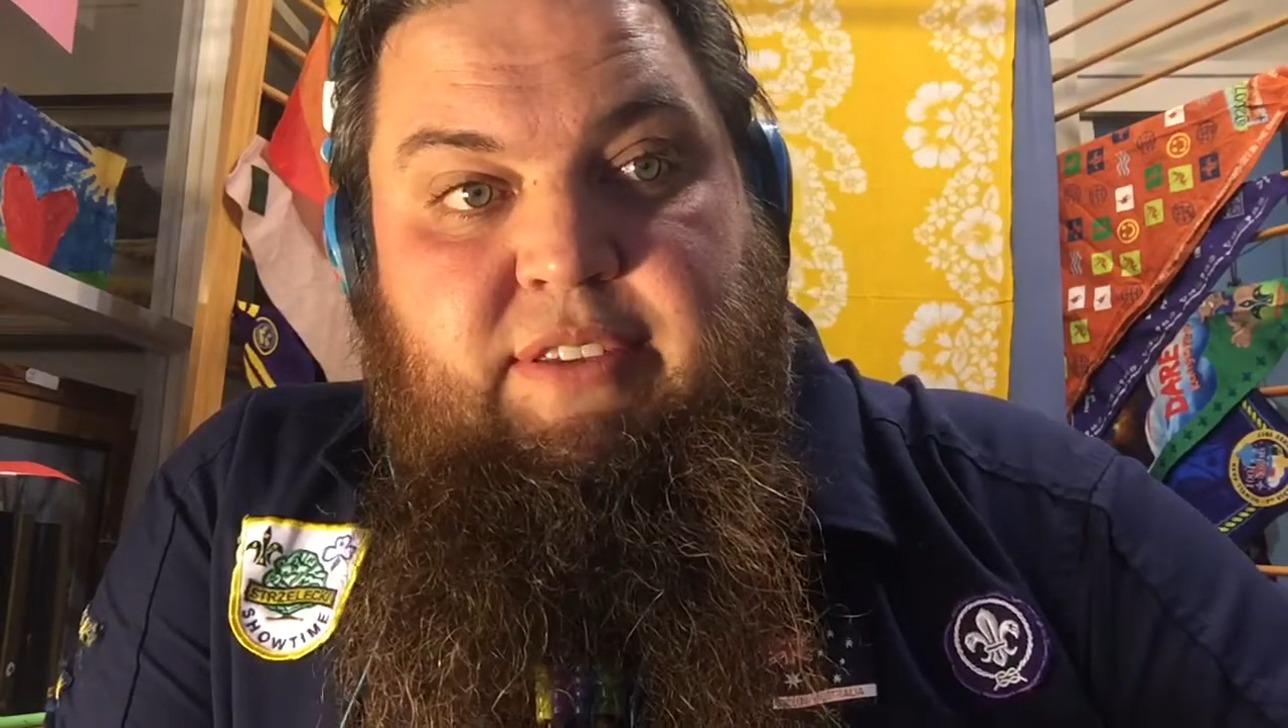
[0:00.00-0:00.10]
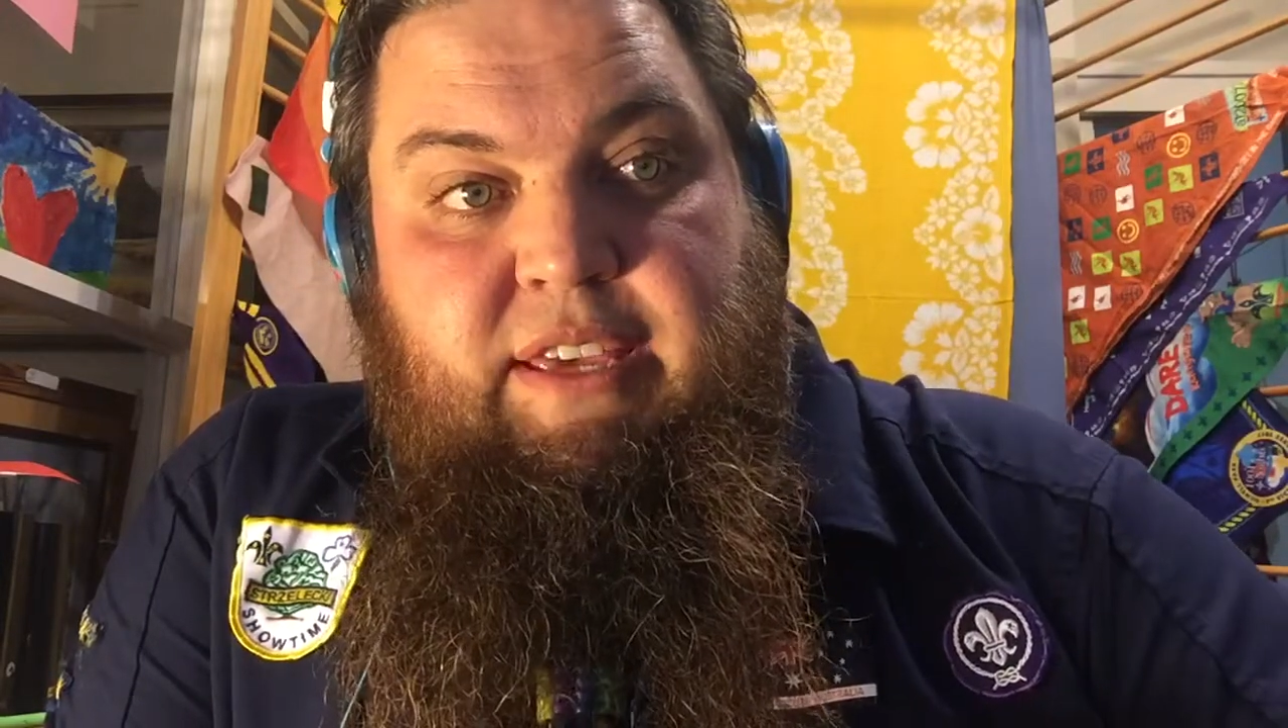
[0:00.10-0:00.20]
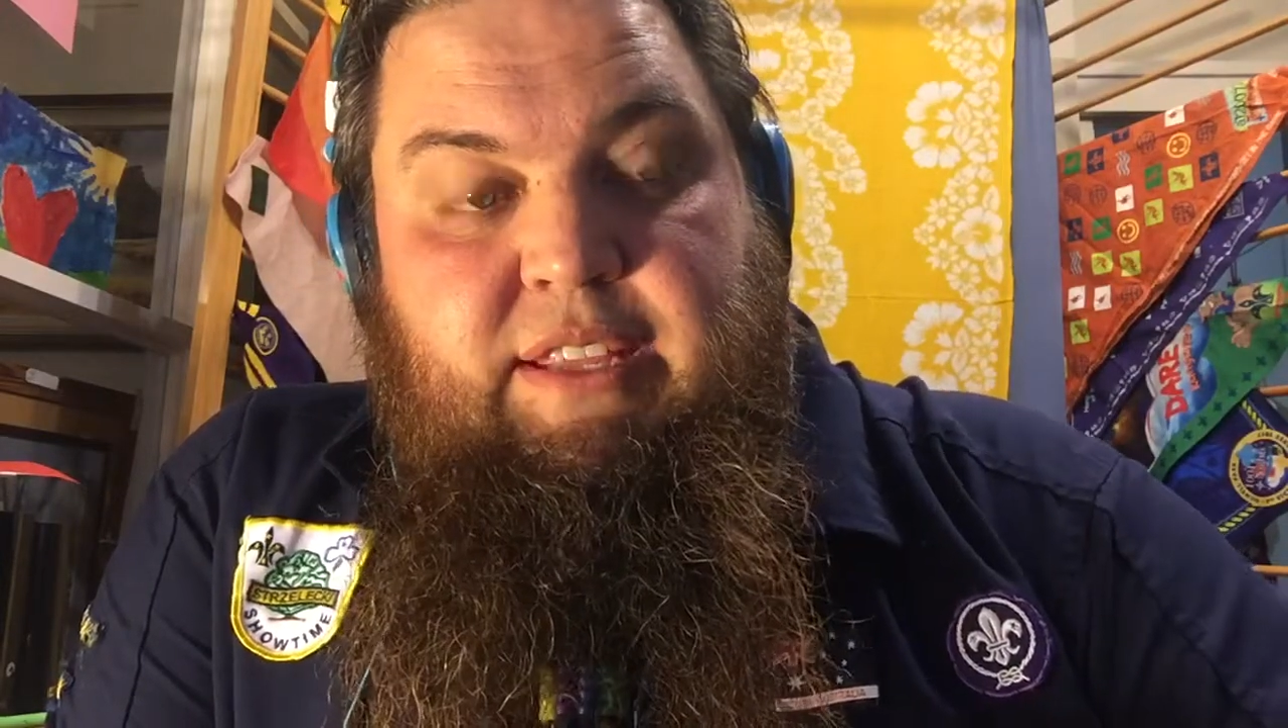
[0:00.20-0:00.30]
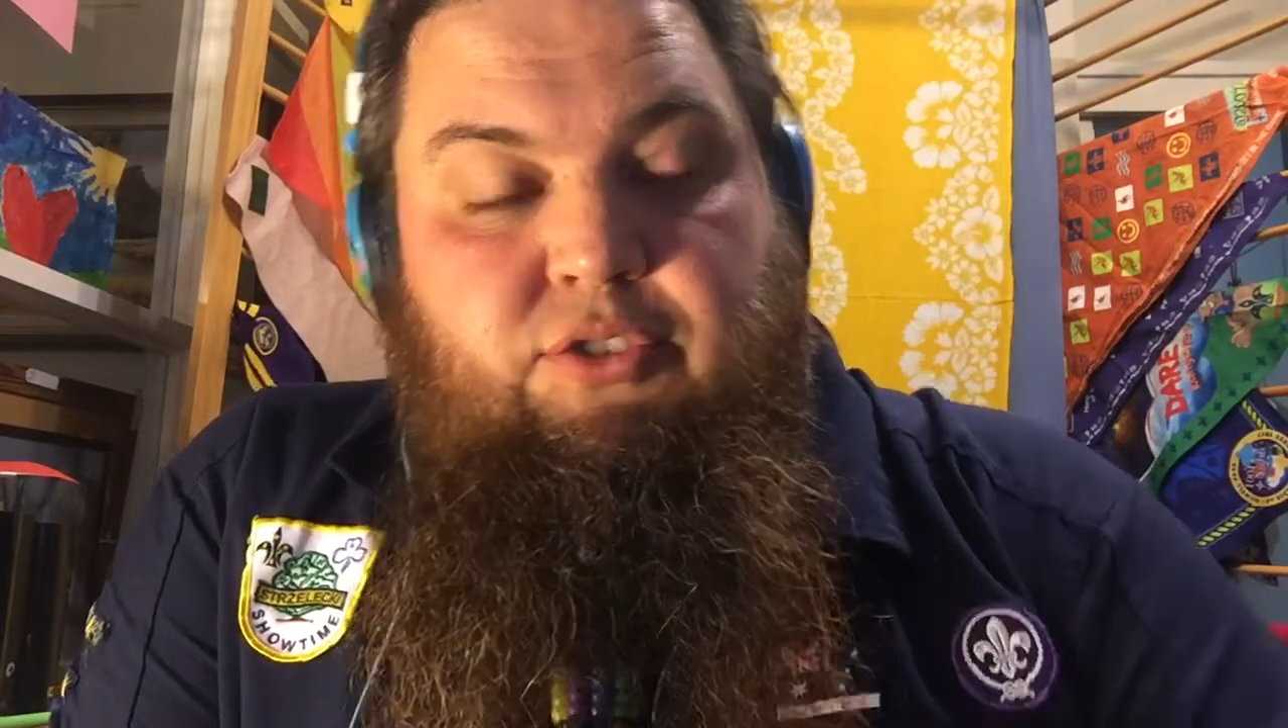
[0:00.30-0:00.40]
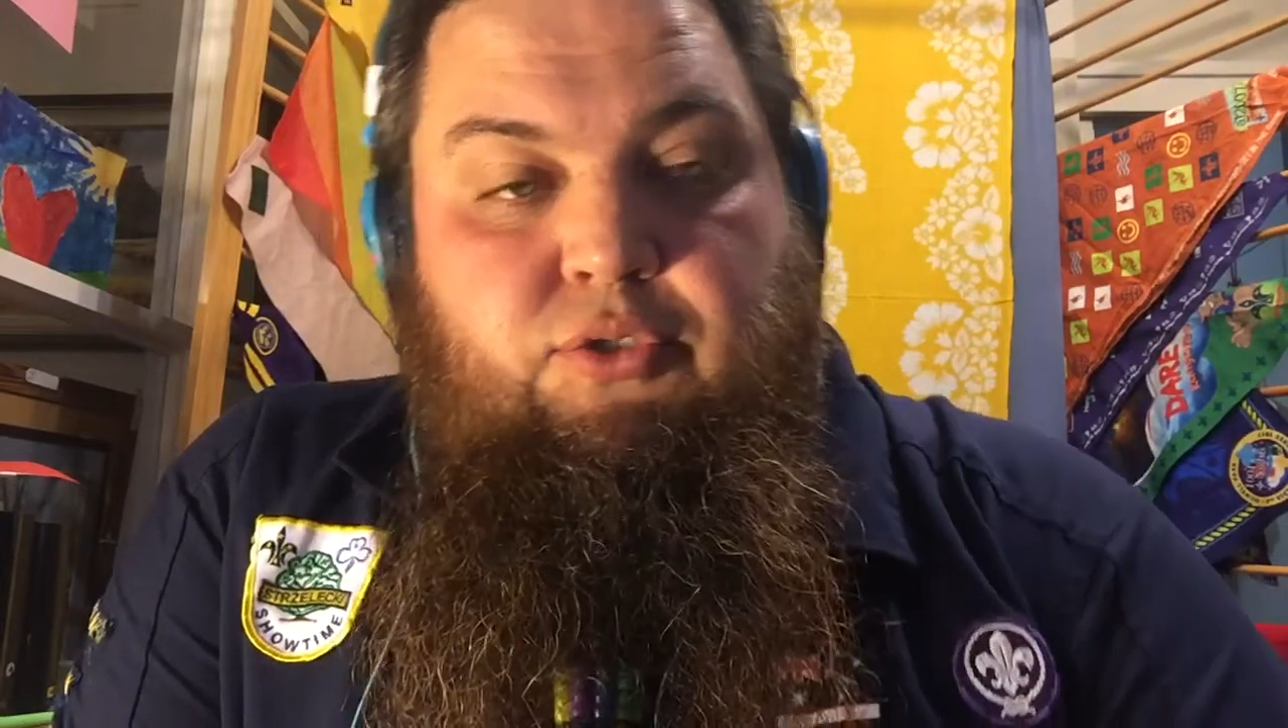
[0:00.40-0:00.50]

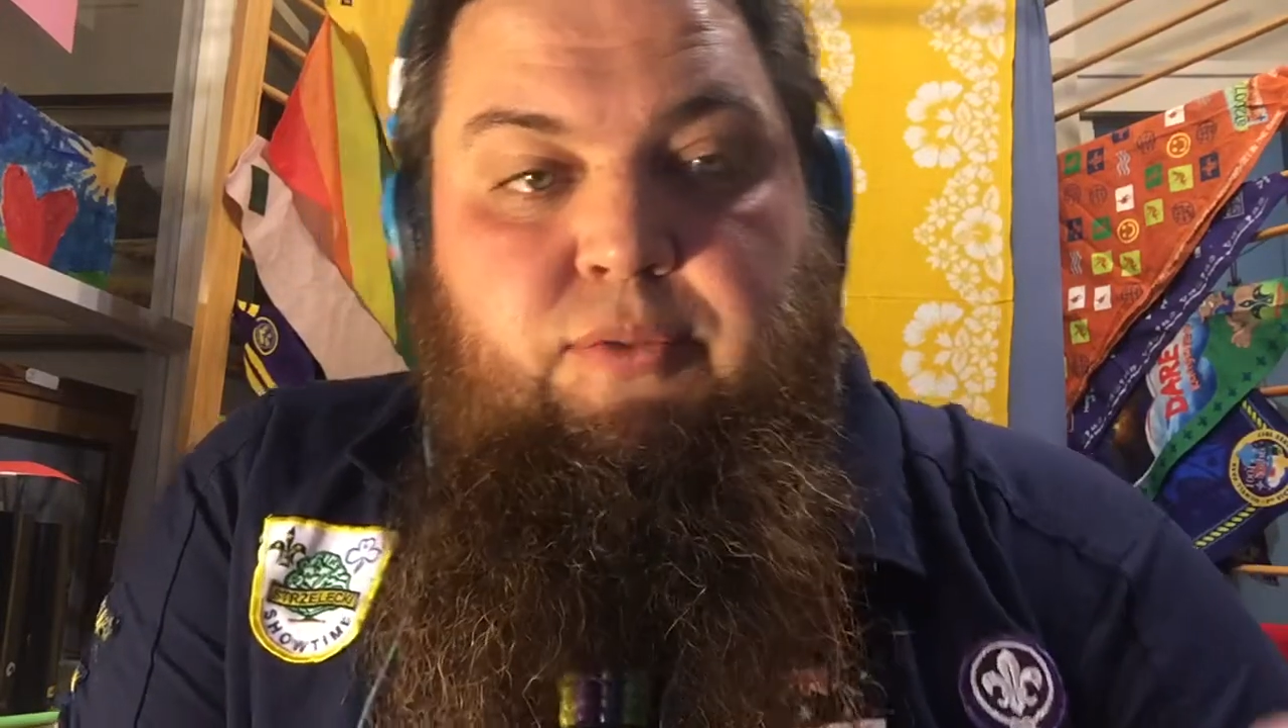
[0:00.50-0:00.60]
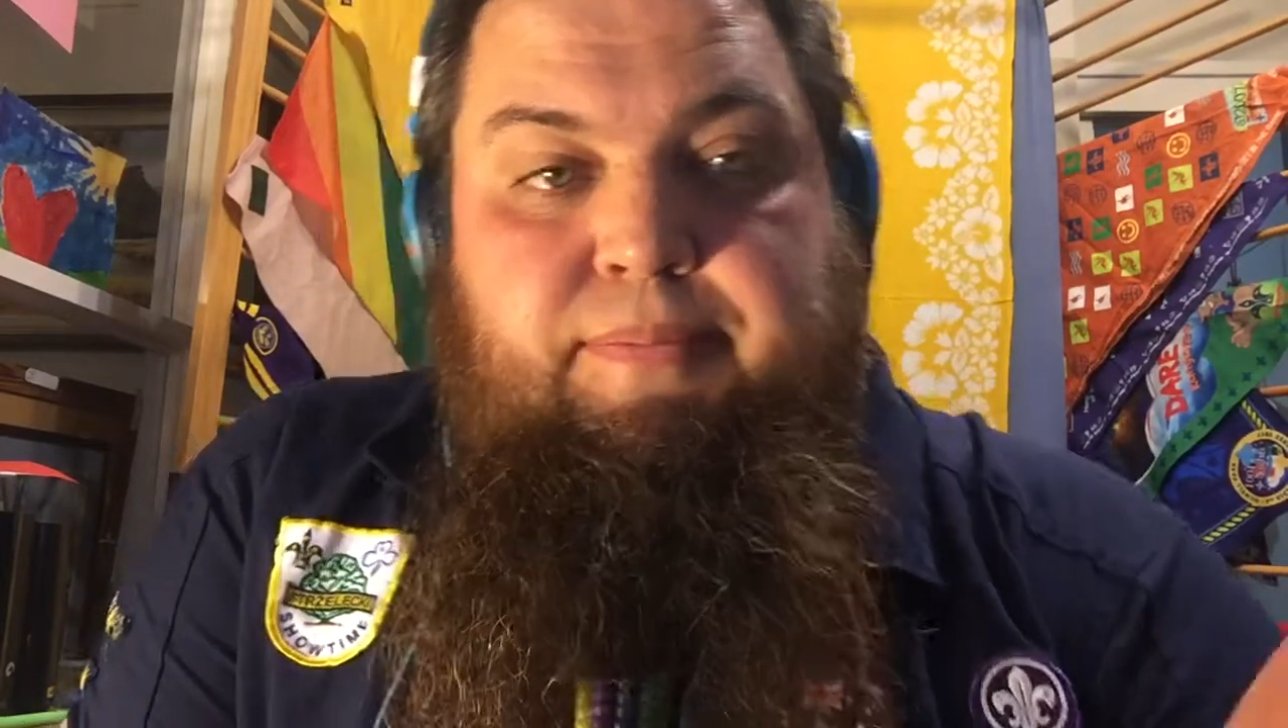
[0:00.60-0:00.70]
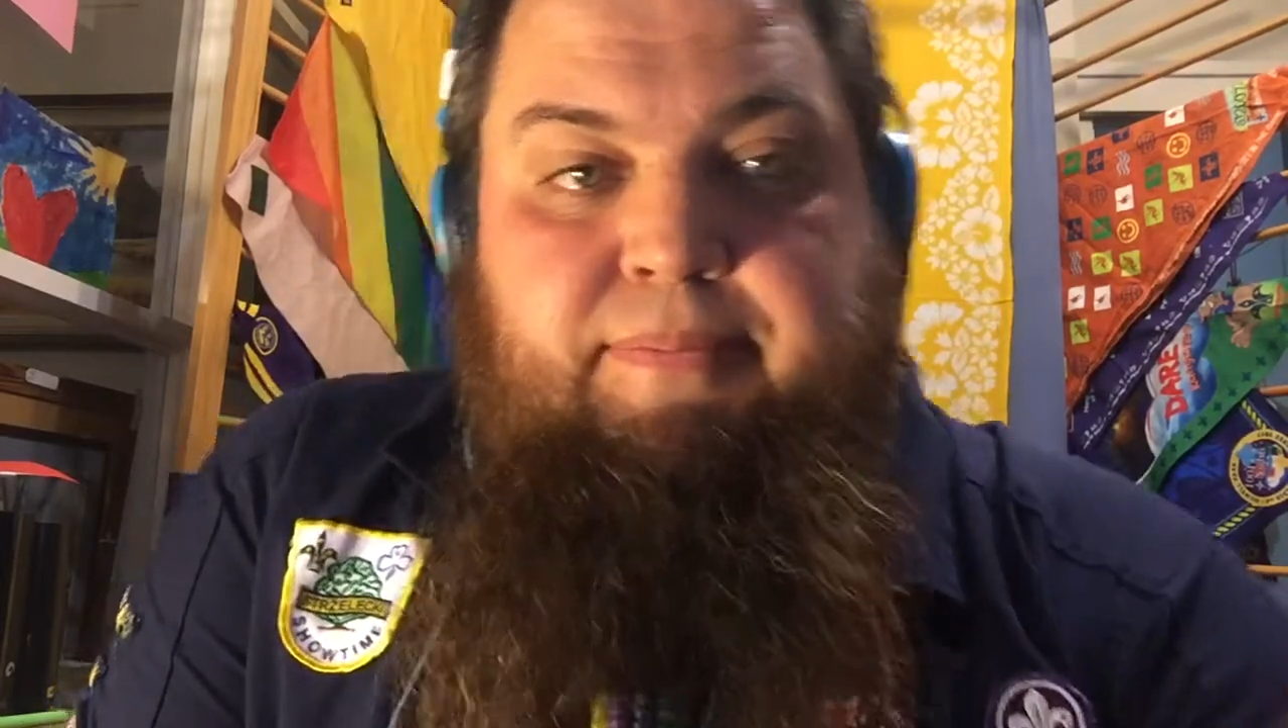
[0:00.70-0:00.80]
again too.